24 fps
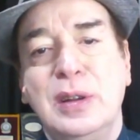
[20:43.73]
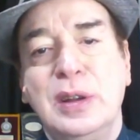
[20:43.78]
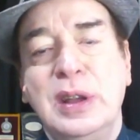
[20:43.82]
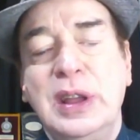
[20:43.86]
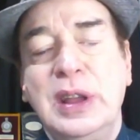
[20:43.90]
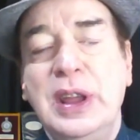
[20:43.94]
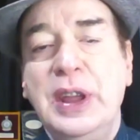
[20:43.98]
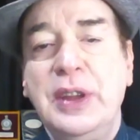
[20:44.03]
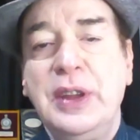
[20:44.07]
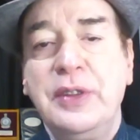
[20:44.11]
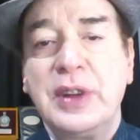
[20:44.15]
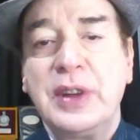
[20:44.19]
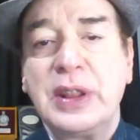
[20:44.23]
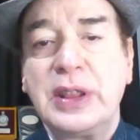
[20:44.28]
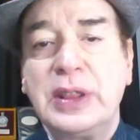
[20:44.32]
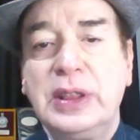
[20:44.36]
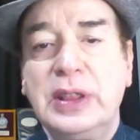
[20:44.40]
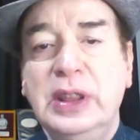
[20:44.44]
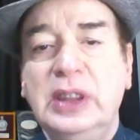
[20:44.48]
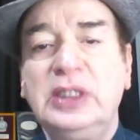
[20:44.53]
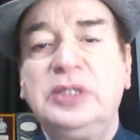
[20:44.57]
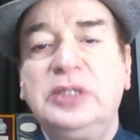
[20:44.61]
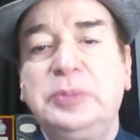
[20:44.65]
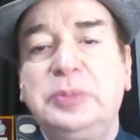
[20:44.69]
even
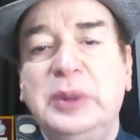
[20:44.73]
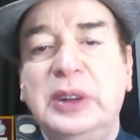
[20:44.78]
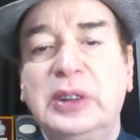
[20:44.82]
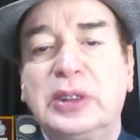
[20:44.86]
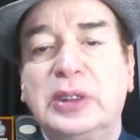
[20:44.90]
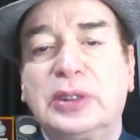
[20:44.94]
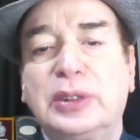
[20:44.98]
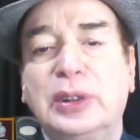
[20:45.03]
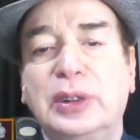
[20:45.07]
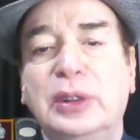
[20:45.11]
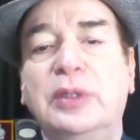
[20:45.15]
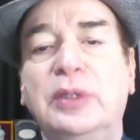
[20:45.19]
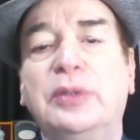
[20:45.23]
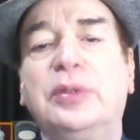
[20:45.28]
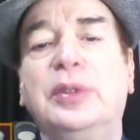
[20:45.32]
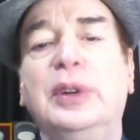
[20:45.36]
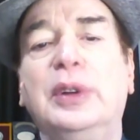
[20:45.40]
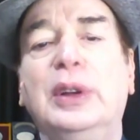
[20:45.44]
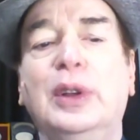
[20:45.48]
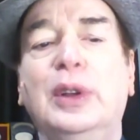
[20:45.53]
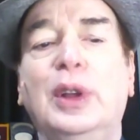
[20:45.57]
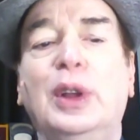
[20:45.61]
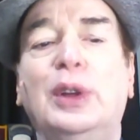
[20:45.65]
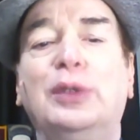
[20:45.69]
this person
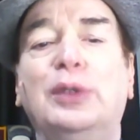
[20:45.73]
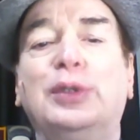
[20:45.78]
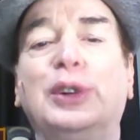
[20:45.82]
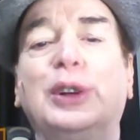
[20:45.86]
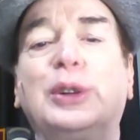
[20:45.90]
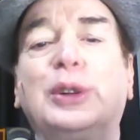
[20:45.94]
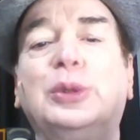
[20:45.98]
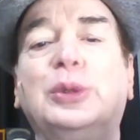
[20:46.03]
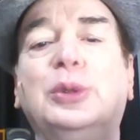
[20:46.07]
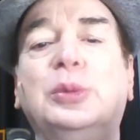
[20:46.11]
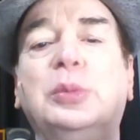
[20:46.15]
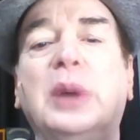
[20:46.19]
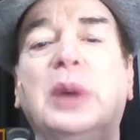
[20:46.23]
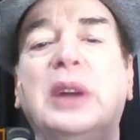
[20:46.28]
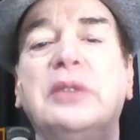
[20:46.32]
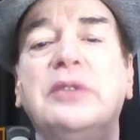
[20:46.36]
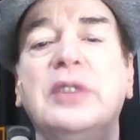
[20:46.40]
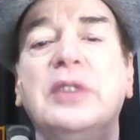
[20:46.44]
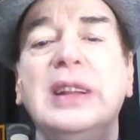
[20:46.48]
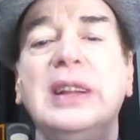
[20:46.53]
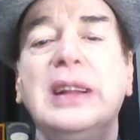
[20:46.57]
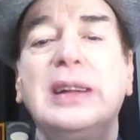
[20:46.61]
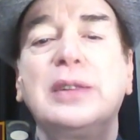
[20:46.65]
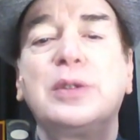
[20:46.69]
for whom I'm
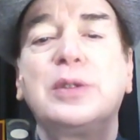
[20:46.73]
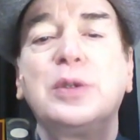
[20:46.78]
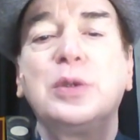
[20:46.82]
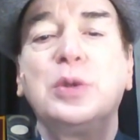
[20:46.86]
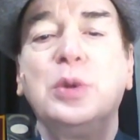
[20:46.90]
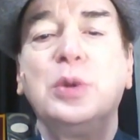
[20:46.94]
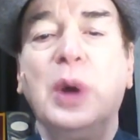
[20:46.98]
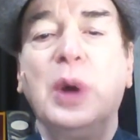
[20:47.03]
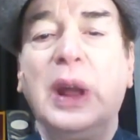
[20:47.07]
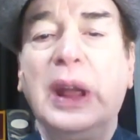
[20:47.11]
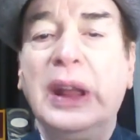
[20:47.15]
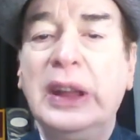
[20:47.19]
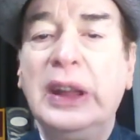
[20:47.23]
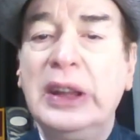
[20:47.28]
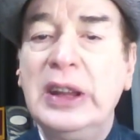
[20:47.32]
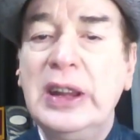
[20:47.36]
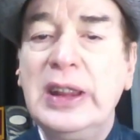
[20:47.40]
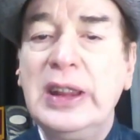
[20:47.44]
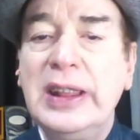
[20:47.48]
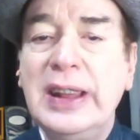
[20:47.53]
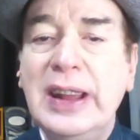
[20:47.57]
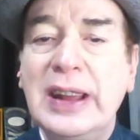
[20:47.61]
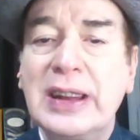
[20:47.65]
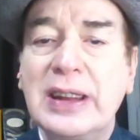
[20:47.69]
willing to do
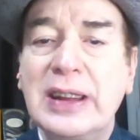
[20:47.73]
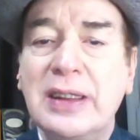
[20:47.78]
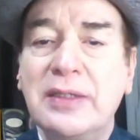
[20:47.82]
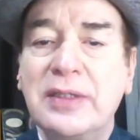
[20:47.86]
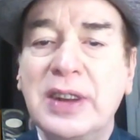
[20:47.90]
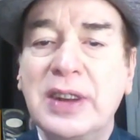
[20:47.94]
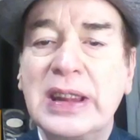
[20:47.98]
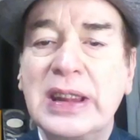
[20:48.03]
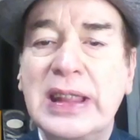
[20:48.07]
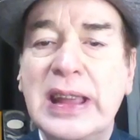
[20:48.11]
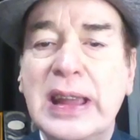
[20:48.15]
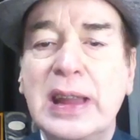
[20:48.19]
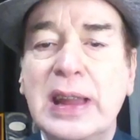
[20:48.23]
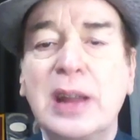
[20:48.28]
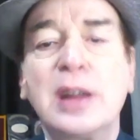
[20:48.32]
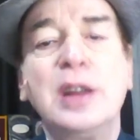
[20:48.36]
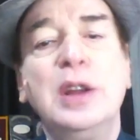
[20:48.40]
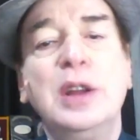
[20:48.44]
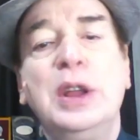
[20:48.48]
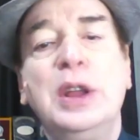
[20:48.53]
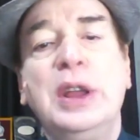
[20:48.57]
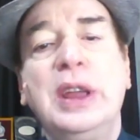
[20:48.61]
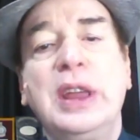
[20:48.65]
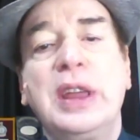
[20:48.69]
anything and everything,
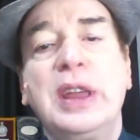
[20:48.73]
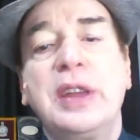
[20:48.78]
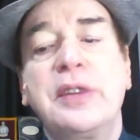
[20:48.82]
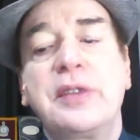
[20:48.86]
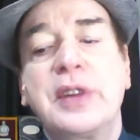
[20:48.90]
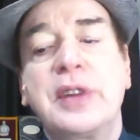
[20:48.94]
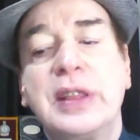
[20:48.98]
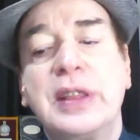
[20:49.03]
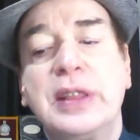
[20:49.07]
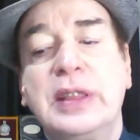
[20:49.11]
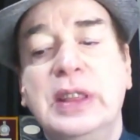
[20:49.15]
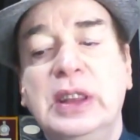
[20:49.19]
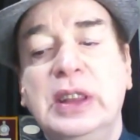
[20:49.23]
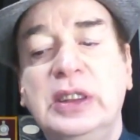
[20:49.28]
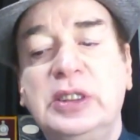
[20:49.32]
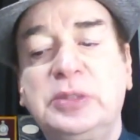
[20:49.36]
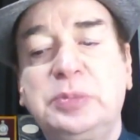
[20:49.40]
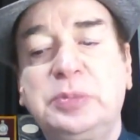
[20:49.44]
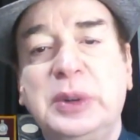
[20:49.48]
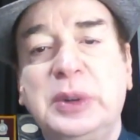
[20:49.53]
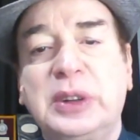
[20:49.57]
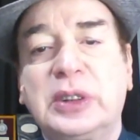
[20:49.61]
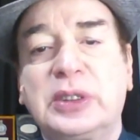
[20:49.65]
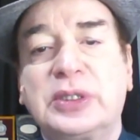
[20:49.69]
even this
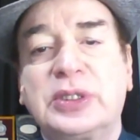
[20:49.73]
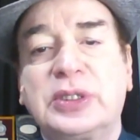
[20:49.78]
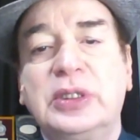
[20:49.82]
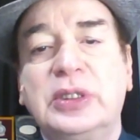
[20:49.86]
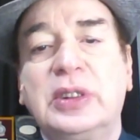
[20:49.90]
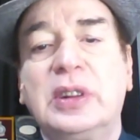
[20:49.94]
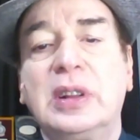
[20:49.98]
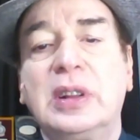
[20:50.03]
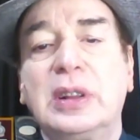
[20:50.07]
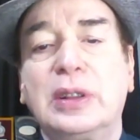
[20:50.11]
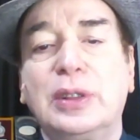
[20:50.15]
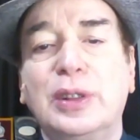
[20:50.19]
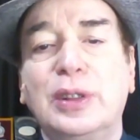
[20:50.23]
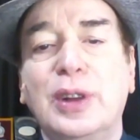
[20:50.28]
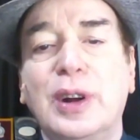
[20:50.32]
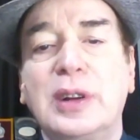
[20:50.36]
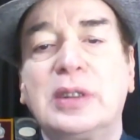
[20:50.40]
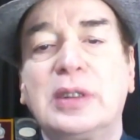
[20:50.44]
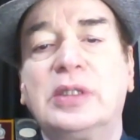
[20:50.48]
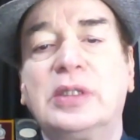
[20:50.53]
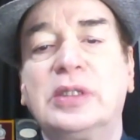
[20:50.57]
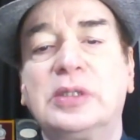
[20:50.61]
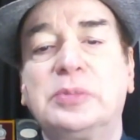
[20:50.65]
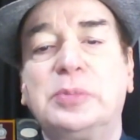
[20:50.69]
person is
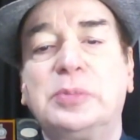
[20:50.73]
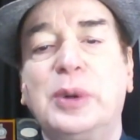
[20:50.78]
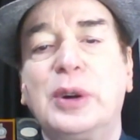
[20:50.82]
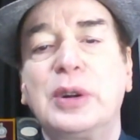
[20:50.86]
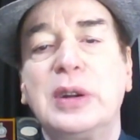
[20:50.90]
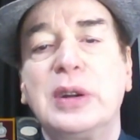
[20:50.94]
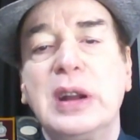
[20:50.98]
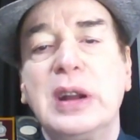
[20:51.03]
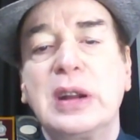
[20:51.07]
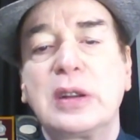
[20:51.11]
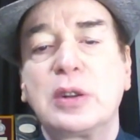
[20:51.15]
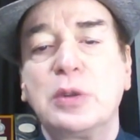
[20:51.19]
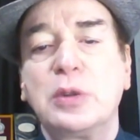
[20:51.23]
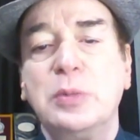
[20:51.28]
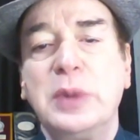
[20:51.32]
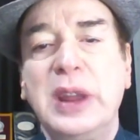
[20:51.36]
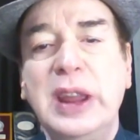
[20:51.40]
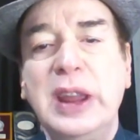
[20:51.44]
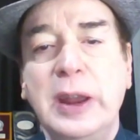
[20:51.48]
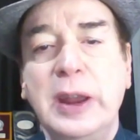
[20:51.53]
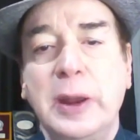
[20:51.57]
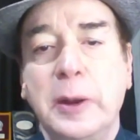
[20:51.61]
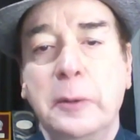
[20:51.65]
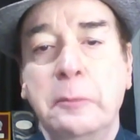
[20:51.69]
not responding to
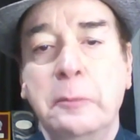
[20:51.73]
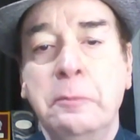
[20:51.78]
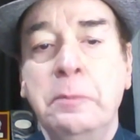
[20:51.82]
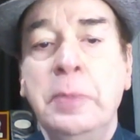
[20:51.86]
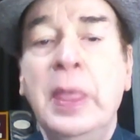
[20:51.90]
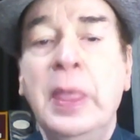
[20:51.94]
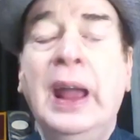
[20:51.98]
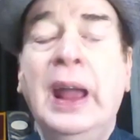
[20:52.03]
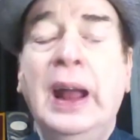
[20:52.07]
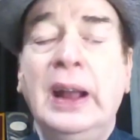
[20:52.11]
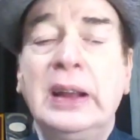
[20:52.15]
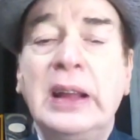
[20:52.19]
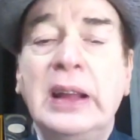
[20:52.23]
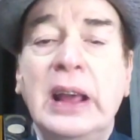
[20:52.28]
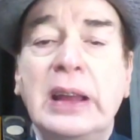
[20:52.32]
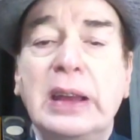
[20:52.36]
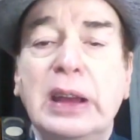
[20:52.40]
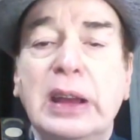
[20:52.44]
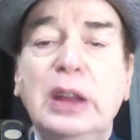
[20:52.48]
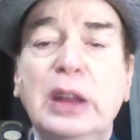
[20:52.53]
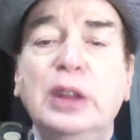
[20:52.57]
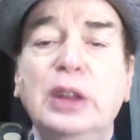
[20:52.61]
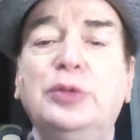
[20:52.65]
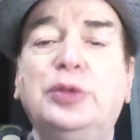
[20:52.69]
me. And I
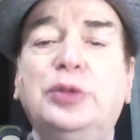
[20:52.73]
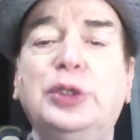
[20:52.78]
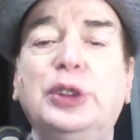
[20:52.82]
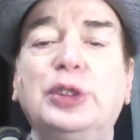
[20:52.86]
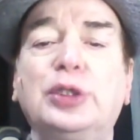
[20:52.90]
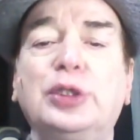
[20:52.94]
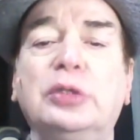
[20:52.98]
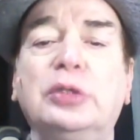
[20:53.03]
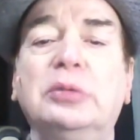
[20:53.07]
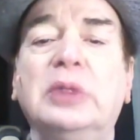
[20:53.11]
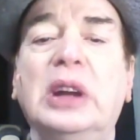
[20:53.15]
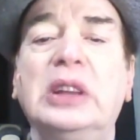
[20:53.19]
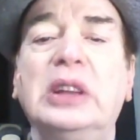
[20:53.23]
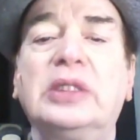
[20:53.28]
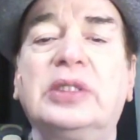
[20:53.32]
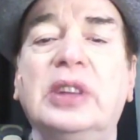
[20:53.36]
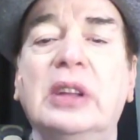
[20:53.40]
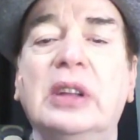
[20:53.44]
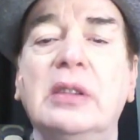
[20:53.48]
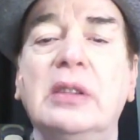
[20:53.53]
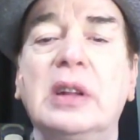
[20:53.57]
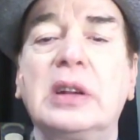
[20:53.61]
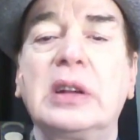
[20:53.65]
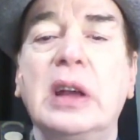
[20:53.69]
reinforce to
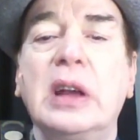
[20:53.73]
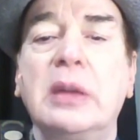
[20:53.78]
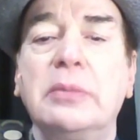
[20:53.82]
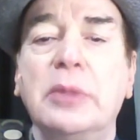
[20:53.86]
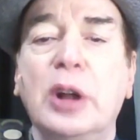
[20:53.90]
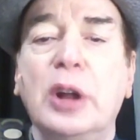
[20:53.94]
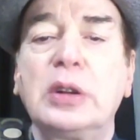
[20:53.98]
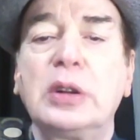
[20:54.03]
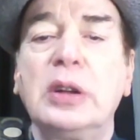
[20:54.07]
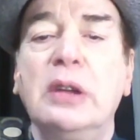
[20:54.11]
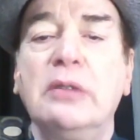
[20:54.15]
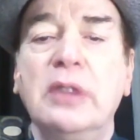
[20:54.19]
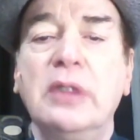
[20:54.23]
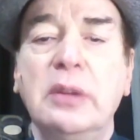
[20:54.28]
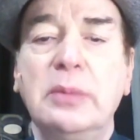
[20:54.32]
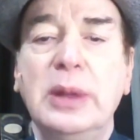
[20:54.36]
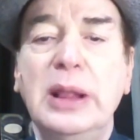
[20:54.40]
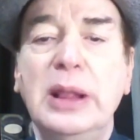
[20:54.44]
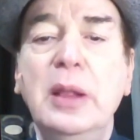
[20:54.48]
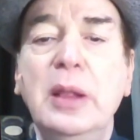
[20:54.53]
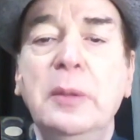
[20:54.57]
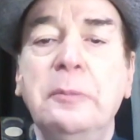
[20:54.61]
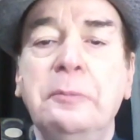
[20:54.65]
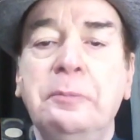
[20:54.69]
myself that I'm not lovable,